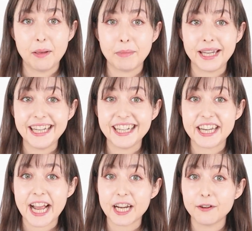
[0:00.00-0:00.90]
Making a
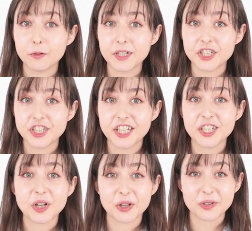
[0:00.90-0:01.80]
negative question
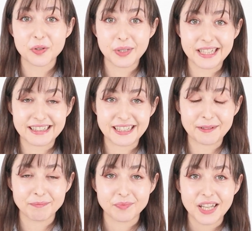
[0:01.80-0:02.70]
is also
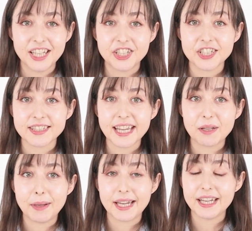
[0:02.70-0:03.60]
easy. Just
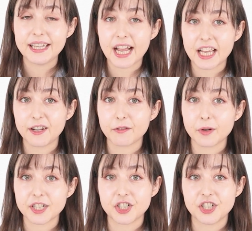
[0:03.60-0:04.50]
like making negative
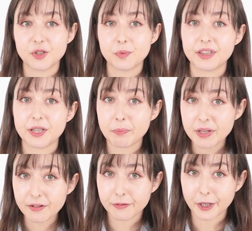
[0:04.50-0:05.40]
questions with the
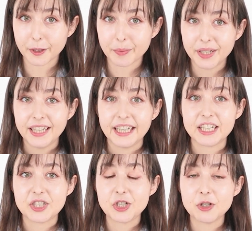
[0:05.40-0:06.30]
be verb,
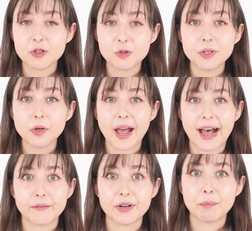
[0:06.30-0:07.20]
it's used when you
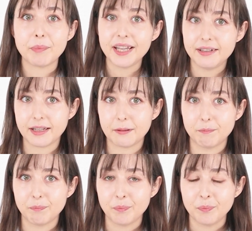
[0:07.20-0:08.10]
have an
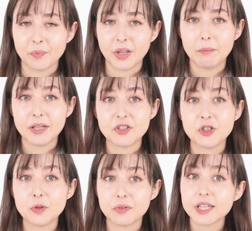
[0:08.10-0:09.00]
opinion. It means
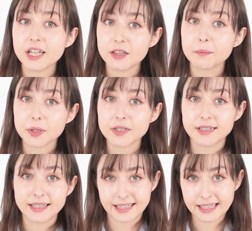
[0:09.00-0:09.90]
you think the
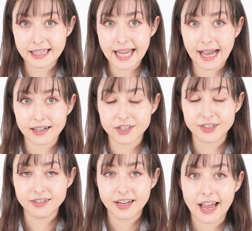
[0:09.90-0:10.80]
person did the
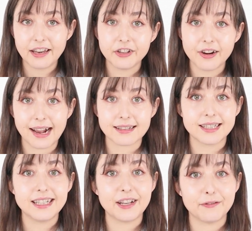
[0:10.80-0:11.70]
action and you're
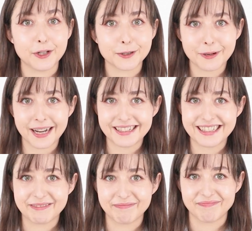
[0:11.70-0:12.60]
asking if you're right.